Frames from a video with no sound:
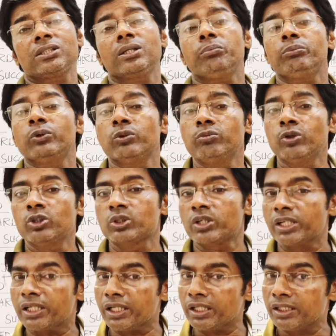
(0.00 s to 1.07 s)
the poem was
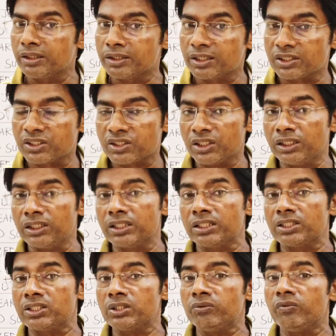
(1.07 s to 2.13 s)
written in
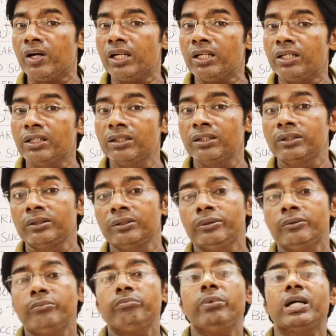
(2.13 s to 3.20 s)
1631,
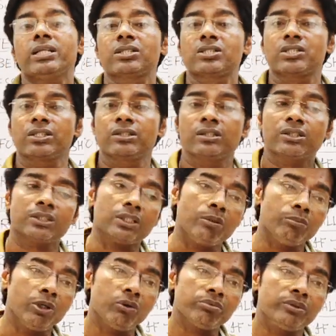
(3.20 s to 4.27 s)
but
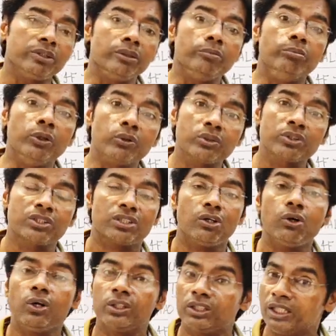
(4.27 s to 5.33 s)
some of the books,
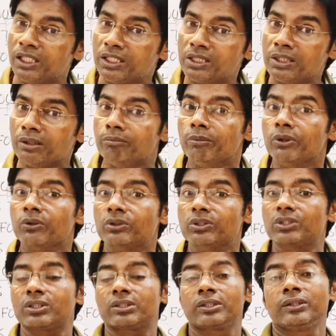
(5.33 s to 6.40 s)
authentic
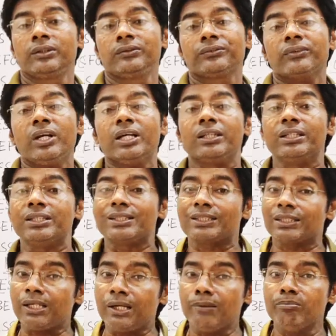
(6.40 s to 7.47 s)
books, at the
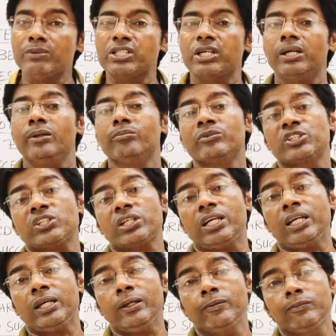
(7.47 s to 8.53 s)
same time
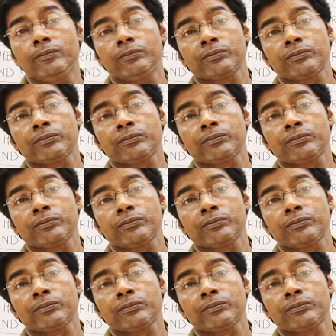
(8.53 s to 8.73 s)
say